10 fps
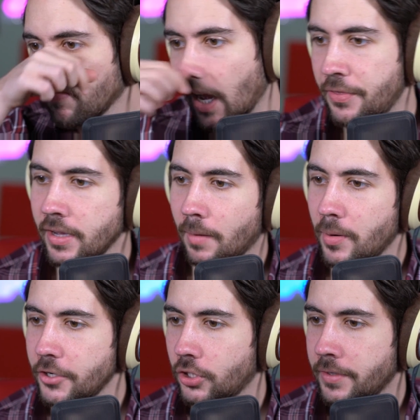I think I'm
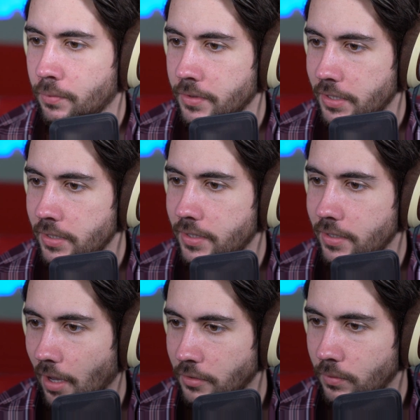pretty sure this one's
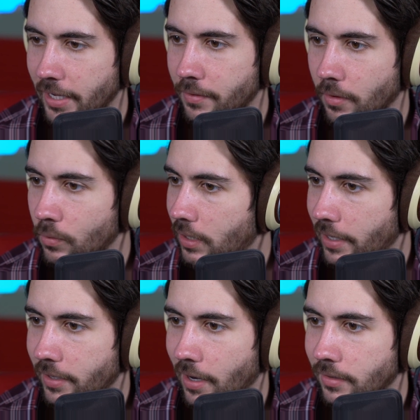easy. I do like the. Oh, I
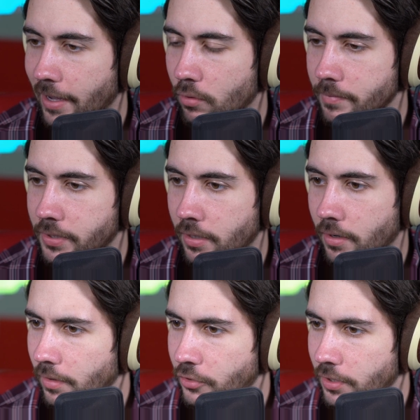like I like what I'm seeing
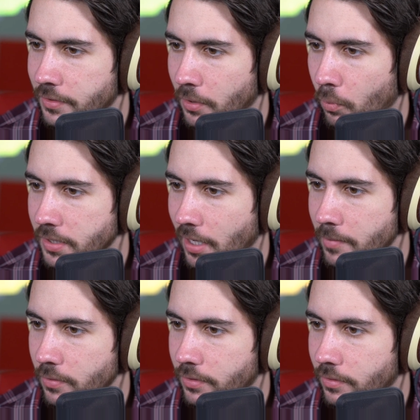here. It's just, is it a one-time
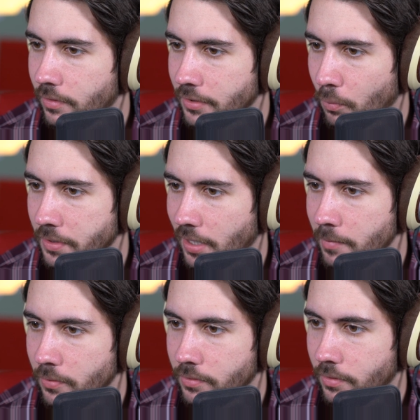use? It's a one-time
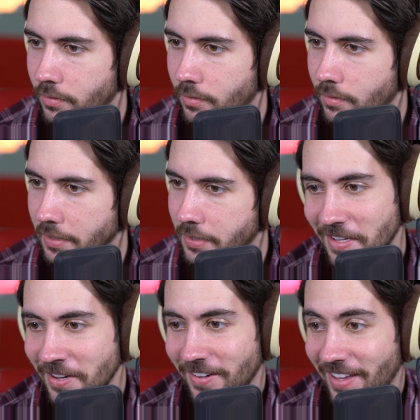use. That's
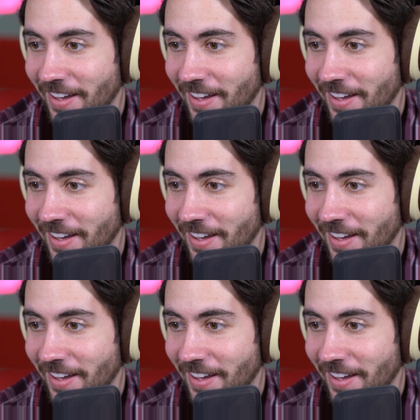it. Okay.